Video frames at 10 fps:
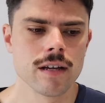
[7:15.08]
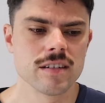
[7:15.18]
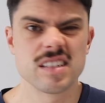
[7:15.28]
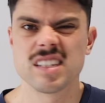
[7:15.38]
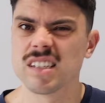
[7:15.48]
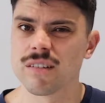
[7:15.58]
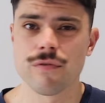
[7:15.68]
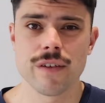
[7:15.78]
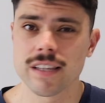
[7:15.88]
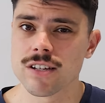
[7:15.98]
Still a
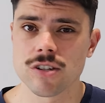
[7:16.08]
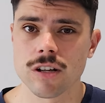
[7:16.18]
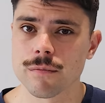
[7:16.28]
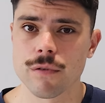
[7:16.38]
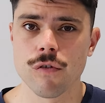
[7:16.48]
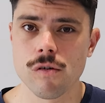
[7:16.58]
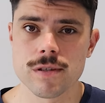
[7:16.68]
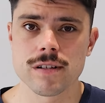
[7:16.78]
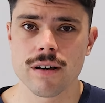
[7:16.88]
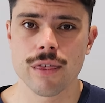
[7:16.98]
fairly solid
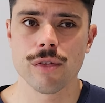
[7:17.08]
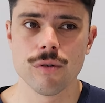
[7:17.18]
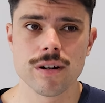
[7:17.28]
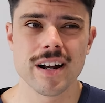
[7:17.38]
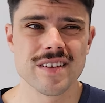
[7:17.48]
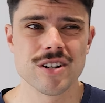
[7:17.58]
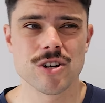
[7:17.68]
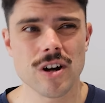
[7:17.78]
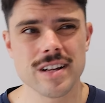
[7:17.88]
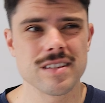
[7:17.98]
performance, I thought, and the
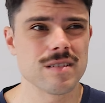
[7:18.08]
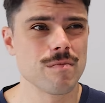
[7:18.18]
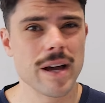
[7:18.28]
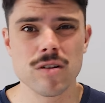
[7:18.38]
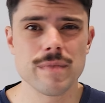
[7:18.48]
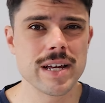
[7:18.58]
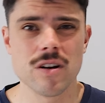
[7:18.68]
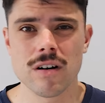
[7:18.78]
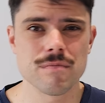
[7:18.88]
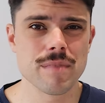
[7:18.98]
Giants may or may
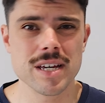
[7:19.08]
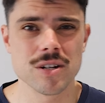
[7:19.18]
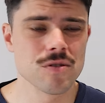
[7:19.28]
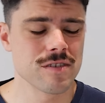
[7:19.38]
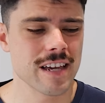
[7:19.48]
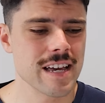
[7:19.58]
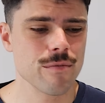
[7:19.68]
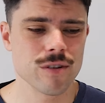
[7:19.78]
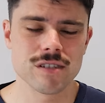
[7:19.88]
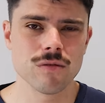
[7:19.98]
not be a good
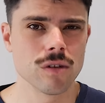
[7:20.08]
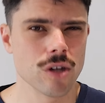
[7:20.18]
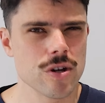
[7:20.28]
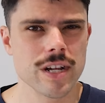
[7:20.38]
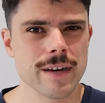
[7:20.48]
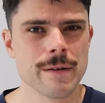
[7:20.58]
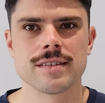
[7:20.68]
team. We're still learning.